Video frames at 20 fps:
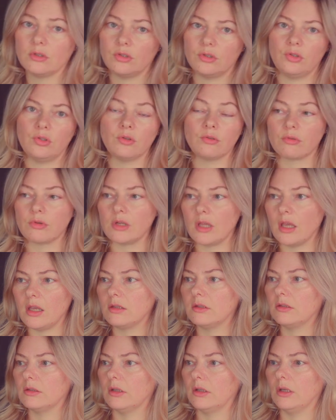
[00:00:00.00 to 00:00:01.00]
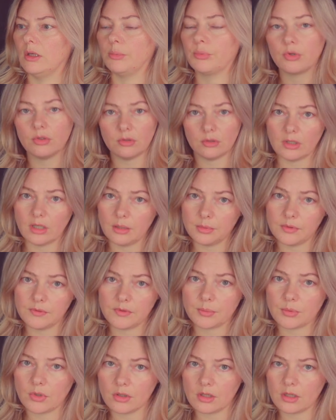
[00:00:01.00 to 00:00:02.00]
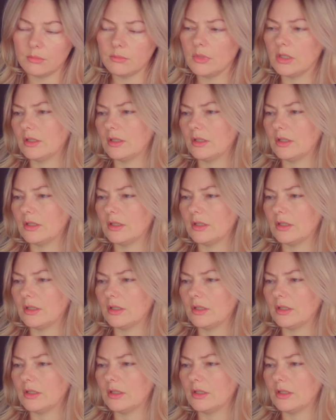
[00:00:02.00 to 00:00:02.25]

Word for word: to create uh, a prototype of the program.